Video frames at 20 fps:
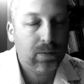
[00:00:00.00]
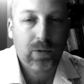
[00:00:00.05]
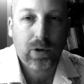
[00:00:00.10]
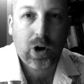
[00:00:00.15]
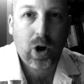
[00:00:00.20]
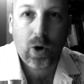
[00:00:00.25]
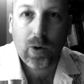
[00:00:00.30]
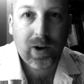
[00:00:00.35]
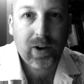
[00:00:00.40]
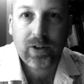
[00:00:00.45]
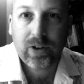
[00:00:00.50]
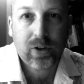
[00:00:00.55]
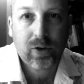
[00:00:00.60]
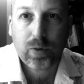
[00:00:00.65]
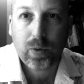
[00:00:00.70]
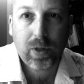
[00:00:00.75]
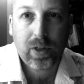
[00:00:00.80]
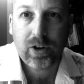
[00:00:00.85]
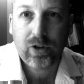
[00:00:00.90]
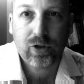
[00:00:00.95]

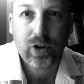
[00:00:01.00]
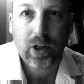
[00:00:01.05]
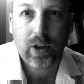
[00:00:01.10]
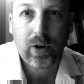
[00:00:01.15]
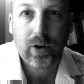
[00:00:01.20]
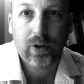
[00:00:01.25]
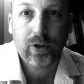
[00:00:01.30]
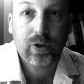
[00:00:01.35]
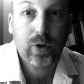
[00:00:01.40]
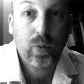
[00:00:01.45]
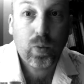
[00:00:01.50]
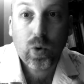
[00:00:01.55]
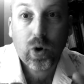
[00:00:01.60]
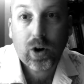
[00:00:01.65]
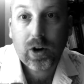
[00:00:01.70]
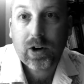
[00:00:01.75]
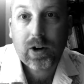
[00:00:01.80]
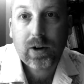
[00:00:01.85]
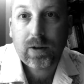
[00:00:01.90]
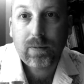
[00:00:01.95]
coexist with each other, to
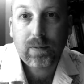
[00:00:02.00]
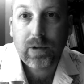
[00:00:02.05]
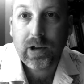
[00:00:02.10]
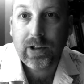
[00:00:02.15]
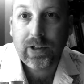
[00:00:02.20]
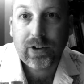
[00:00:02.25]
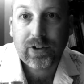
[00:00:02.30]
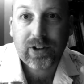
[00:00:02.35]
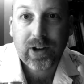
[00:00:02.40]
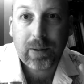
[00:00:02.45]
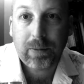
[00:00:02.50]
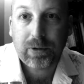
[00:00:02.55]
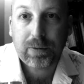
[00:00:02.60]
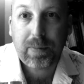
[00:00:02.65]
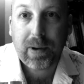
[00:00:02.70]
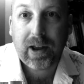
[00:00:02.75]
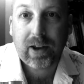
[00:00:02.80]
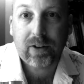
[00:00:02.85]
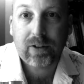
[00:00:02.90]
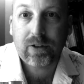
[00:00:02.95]
work in the same
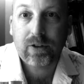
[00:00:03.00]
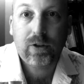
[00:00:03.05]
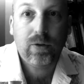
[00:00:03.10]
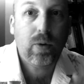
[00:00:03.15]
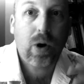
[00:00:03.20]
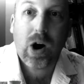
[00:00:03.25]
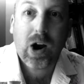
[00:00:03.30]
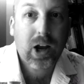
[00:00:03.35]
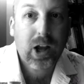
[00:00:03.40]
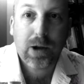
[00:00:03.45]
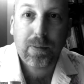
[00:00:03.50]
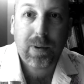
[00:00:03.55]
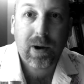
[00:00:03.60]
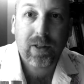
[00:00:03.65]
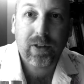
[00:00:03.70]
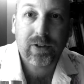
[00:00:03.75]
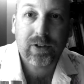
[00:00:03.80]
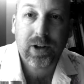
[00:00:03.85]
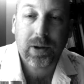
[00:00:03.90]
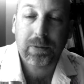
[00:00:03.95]
space, to occupy
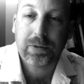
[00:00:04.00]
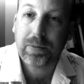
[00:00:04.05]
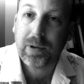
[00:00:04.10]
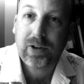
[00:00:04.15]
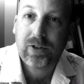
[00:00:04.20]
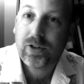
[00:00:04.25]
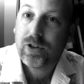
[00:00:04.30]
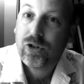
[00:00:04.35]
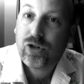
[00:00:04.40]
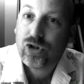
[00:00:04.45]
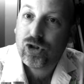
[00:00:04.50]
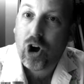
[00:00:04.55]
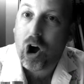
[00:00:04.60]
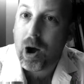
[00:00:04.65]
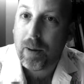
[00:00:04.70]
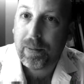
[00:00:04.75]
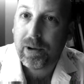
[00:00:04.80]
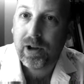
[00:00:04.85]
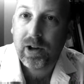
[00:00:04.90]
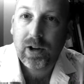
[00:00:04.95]
the same space, to
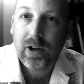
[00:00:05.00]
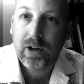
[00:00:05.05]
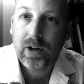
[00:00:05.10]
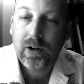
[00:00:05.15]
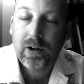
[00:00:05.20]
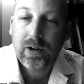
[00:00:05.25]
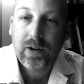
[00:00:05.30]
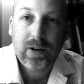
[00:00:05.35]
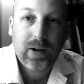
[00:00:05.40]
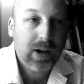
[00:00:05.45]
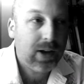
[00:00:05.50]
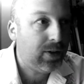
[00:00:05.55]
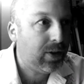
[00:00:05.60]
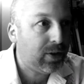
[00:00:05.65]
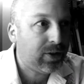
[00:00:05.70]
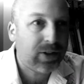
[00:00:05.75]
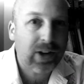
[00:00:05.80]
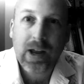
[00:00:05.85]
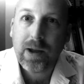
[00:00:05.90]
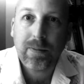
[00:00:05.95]
shop in
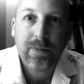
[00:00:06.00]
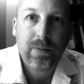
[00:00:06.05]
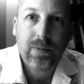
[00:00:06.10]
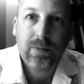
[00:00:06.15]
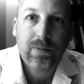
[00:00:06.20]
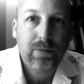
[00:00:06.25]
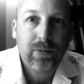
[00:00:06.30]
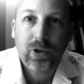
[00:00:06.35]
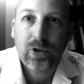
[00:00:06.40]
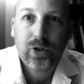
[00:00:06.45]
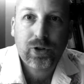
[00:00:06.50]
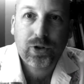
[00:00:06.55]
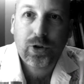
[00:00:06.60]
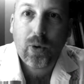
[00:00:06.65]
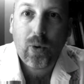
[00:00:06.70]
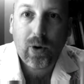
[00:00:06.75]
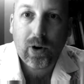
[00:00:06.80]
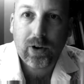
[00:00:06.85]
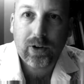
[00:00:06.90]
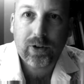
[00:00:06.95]
the same
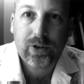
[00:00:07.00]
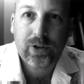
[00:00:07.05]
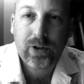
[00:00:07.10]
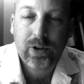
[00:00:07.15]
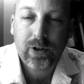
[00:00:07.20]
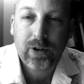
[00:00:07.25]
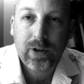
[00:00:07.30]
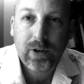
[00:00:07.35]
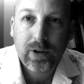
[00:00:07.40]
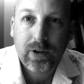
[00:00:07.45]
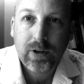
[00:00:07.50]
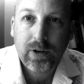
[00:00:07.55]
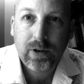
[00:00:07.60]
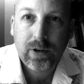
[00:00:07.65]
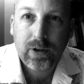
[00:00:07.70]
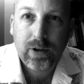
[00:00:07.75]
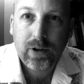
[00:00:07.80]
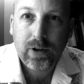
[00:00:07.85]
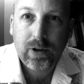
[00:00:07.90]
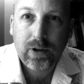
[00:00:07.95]
stores.
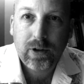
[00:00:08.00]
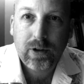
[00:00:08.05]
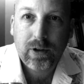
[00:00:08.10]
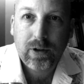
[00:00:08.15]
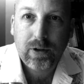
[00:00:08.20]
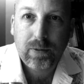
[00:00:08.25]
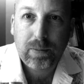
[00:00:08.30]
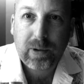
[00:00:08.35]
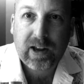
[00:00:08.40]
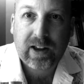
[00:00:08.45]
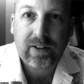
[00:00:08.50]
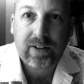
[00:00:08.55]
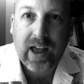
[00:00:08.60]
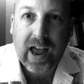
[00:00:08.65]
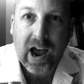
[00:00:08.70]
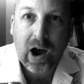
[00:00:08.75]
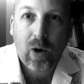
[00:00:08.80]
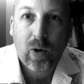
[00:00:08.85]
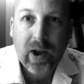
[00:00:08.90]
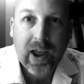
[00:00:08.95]
Because
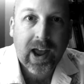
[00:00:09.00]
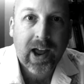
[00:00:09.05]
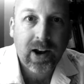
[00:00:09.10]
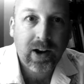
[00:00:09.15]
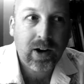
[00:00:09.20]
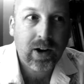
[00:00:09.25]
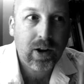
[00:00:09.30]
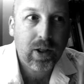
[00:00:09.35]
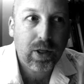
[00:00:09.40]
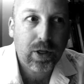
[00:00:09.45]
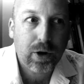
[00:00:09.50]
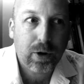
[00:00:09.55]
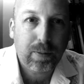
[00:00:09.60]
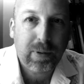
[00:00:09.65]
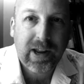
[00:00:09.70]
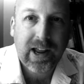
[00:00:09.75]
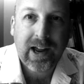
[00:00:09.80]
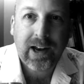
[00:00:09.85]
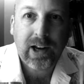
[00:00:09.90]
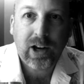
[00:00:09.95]
how can there
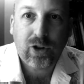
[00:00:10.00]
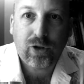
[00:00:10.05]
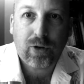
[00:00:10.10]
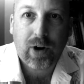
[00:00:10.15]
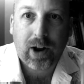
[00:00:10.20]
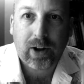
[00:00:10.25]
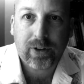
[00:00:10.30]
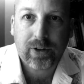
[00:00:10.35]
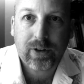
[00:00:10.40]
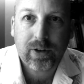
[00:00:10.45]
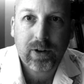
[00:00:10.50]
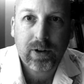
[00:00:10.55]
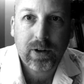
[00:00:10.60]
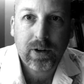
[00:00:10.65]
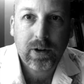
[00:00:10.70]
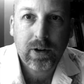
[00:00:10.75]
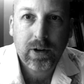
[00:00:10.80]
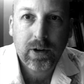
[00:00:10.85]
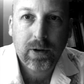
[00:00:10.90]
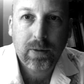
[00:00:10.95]
be any trust
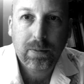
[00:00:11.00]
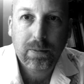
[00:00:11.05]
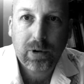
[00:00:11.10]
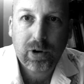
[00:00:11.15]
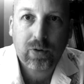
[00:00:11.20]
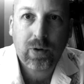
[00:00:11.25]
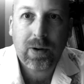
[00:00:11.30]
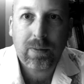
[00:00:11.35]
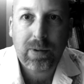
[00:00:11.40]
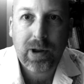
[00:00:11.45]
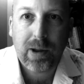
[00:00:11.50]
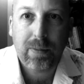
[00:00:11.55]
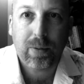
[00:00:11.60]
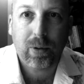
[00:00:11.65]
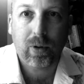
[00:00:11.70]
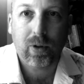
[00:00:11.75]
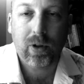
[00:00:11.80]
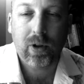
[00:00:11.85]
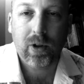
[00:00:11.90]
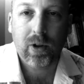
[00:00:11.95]
between
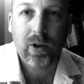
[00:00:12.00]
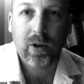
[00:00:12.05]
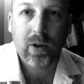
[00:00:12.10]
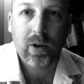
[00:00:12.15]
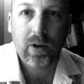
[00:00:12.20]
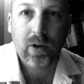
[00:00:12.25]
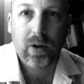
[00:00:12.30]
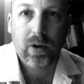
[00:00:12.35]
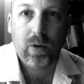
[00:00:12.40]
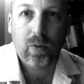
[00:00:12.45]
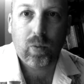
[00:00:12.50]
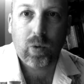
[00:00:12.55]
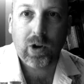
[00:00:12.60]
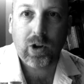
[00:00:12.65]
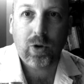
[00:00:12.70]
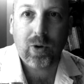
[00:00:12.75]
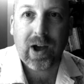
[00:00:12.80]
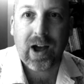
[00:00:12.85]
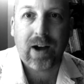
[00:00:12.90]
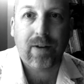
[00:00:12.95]
people
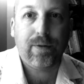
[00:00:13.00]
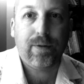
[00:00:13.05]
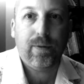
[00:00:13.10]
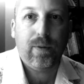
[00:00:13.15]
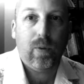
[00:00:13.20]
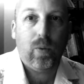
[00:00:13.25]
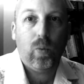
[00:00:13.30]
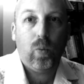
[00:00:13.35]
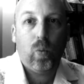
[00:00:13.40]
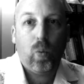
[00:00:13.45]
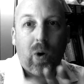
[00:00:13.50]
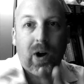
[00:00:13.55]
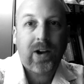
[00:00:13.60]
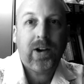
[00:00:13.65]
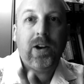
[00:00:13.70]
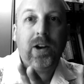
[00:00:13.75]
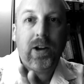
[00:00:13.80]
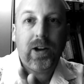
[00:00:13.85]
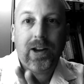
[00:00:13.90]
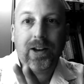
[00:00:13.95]
when you have
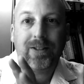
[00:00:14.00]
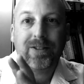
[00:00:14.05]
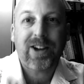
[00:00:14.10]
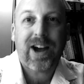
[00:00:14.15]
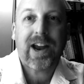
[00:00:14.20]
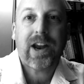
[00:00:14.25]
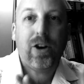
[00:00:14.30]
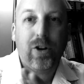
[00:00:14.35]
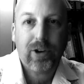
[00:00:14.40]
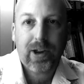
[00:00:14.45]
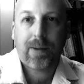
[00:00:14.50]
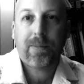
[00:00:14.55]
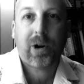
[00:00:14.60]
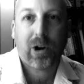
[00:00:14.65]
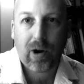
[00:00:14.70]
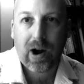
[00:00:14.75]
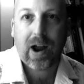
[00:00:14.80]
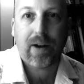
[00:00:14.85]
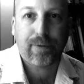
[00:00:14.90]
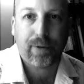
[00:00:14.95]
one entire
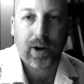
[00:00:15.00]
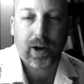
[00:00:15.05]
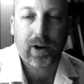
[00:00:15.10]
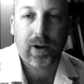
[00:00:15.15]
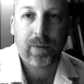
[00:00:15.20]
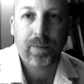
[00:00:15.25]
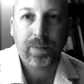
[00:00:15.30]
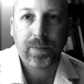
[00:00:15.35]
demographic